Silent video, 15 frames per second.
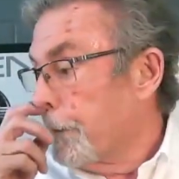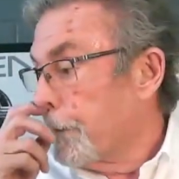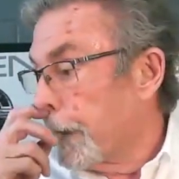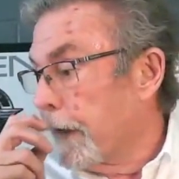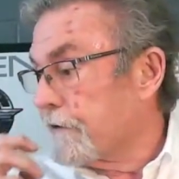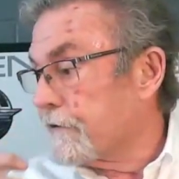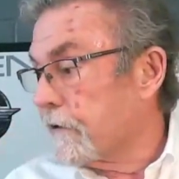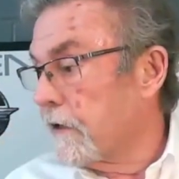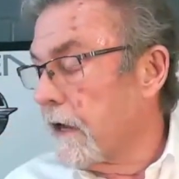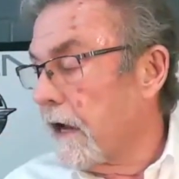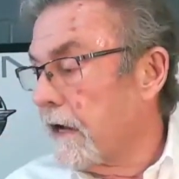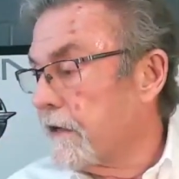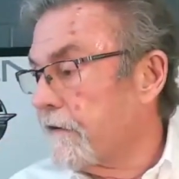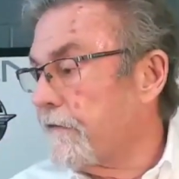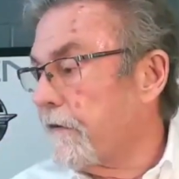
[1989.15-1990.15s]
For
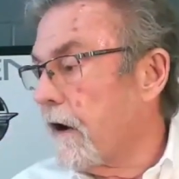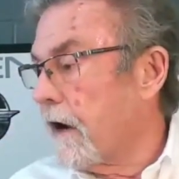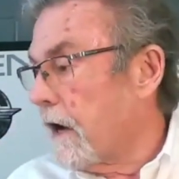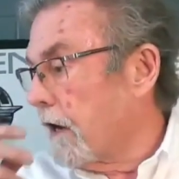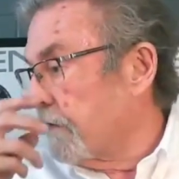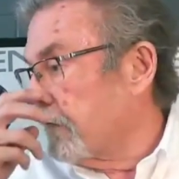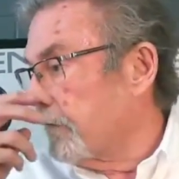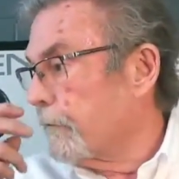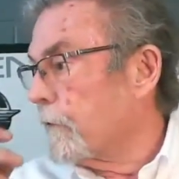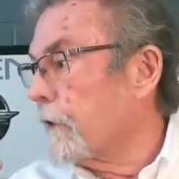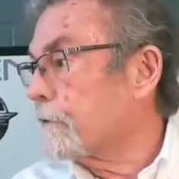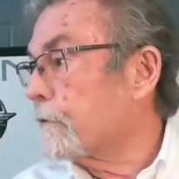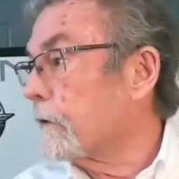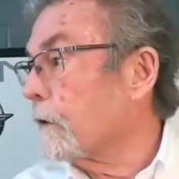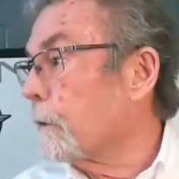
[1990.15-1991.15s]
SN95,
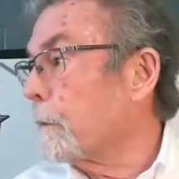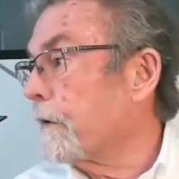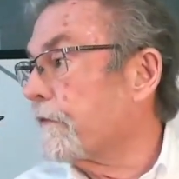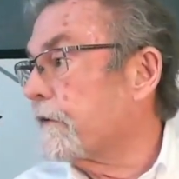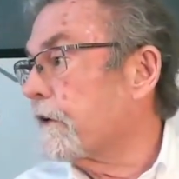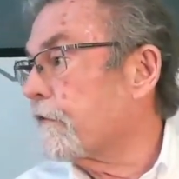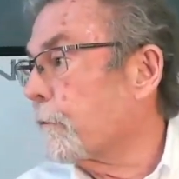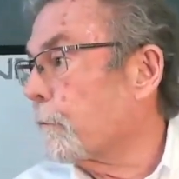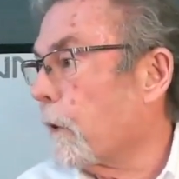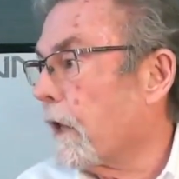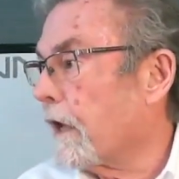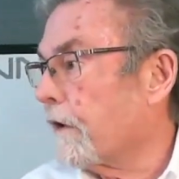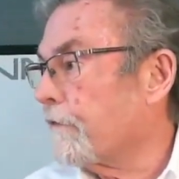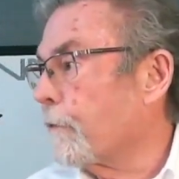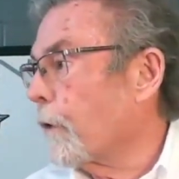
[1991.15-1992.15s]
it's a little bit different
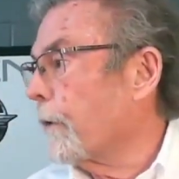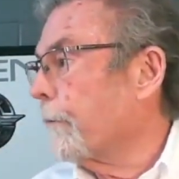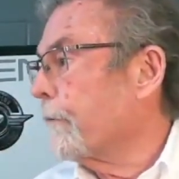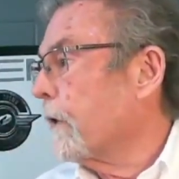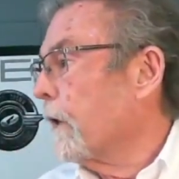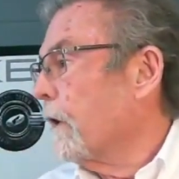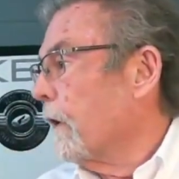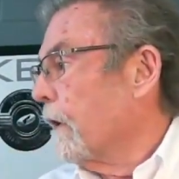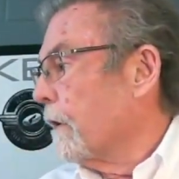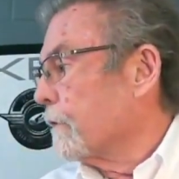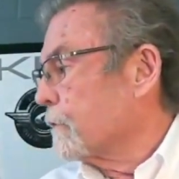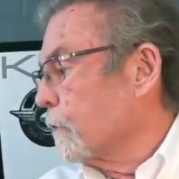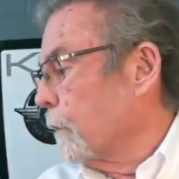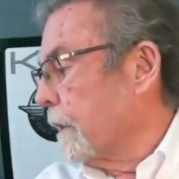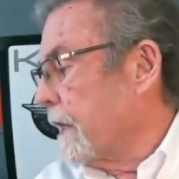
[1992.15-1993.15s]
platform.
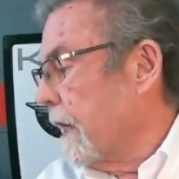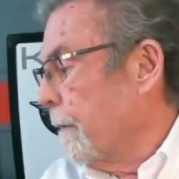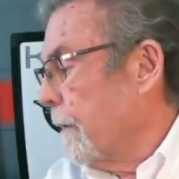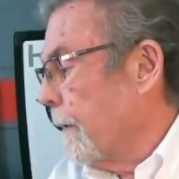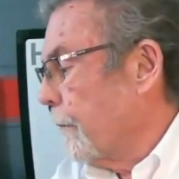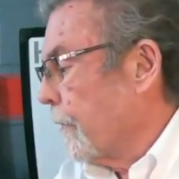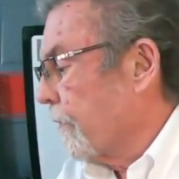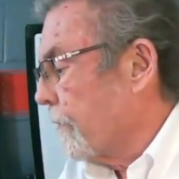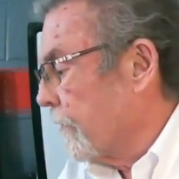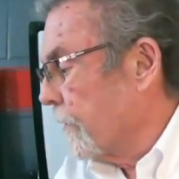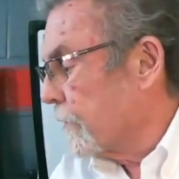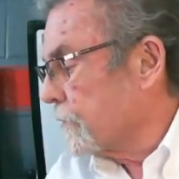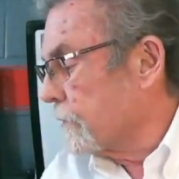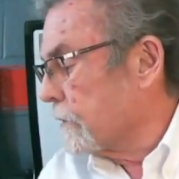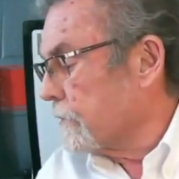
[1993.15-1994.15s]
So we came up with
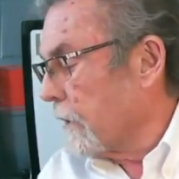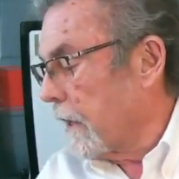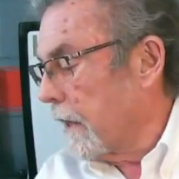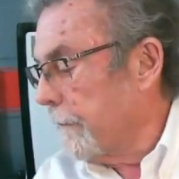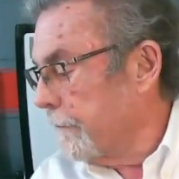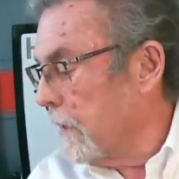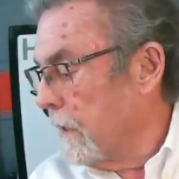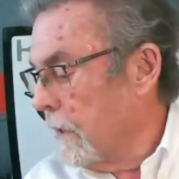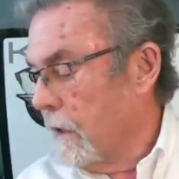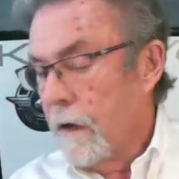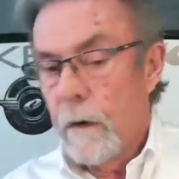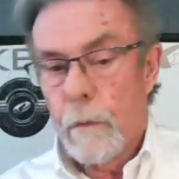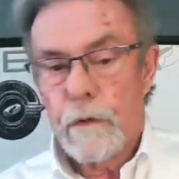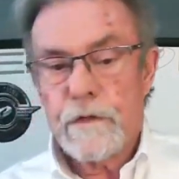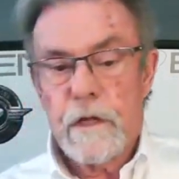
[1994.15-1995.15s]
this design
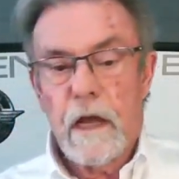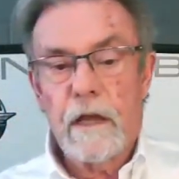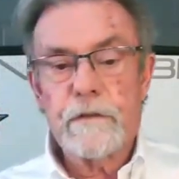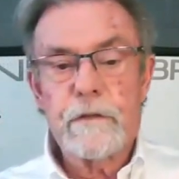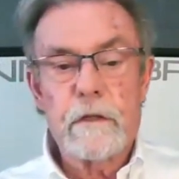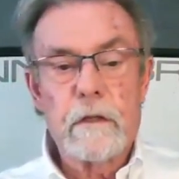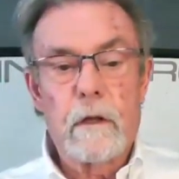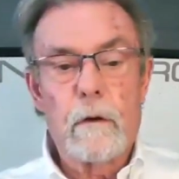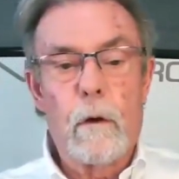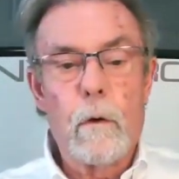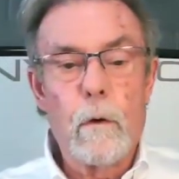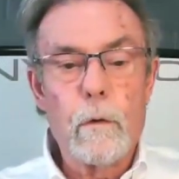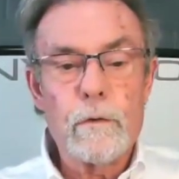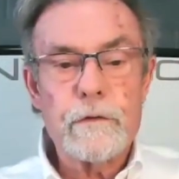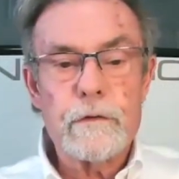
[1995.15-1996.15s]
which has these little
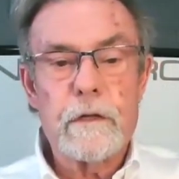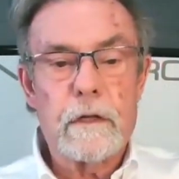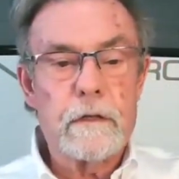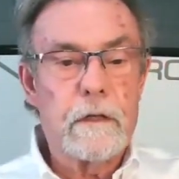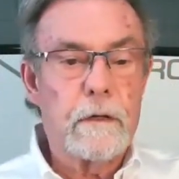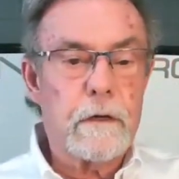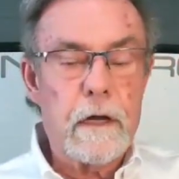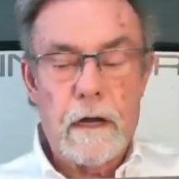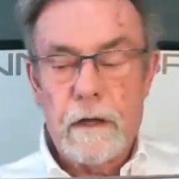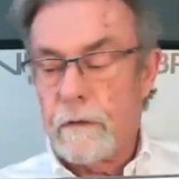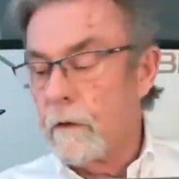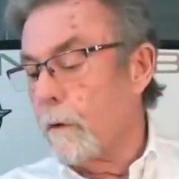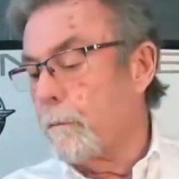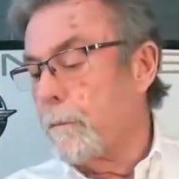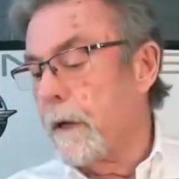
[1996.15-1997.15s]
holes that, you know, kind of
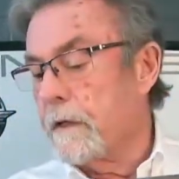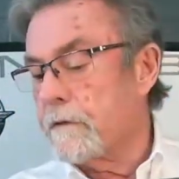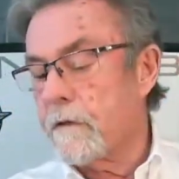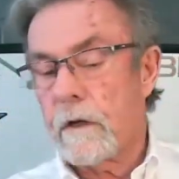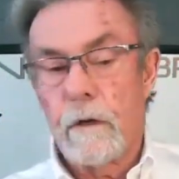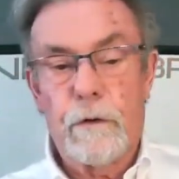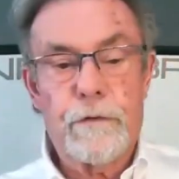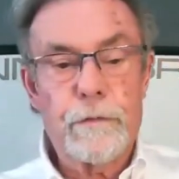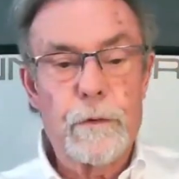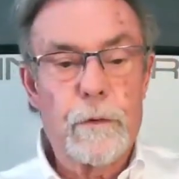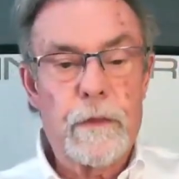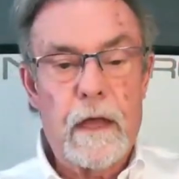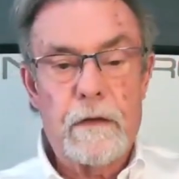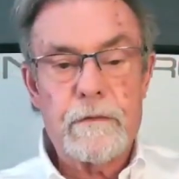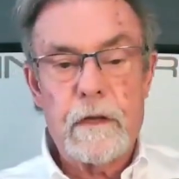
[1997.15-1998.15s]
the little pins that go through,
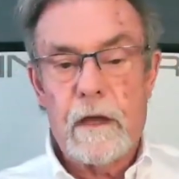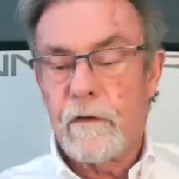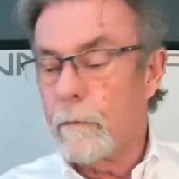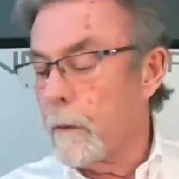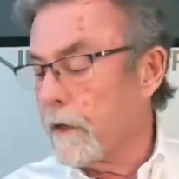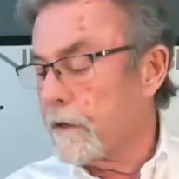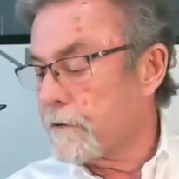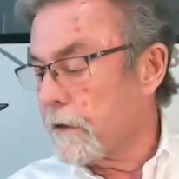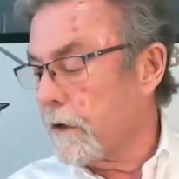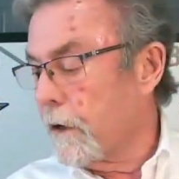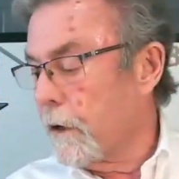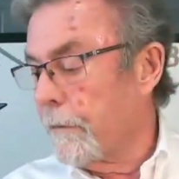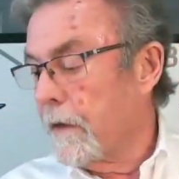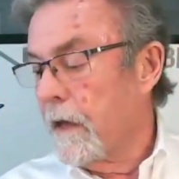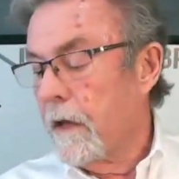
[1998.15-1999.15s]
they have to have a place to
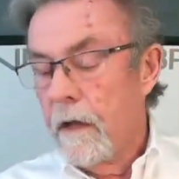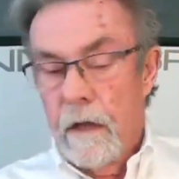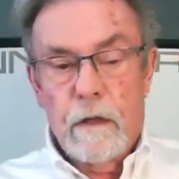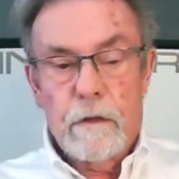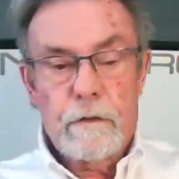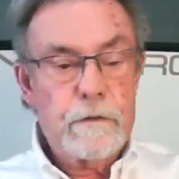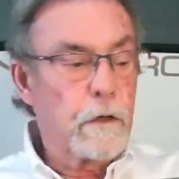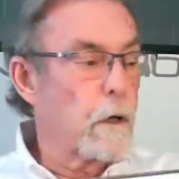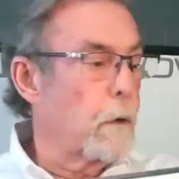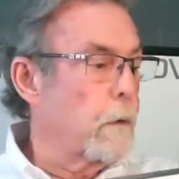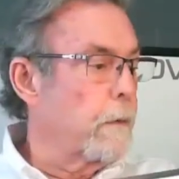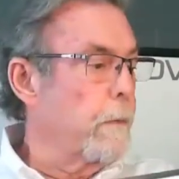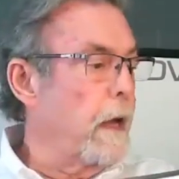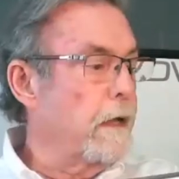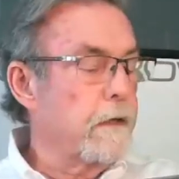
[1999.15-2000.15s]
go. So
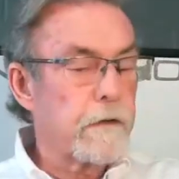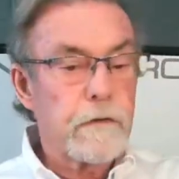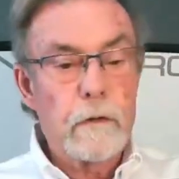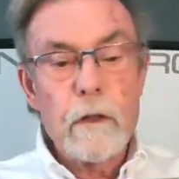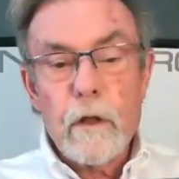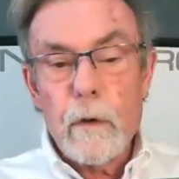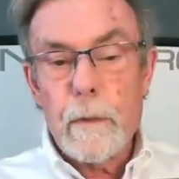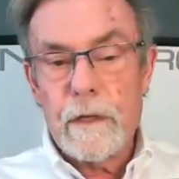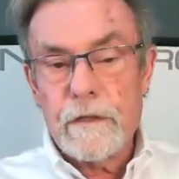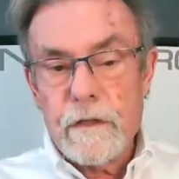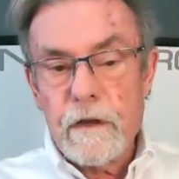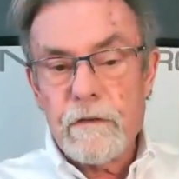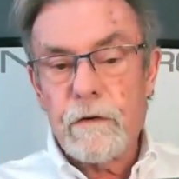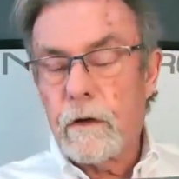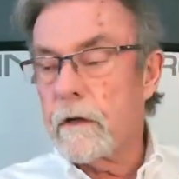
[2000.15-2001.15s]
we made this a little bit
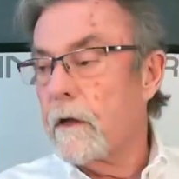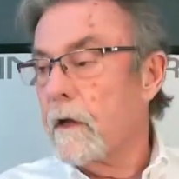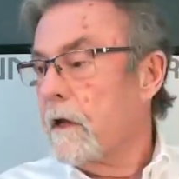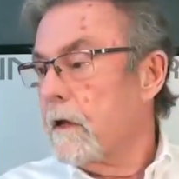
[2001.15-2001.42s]
different.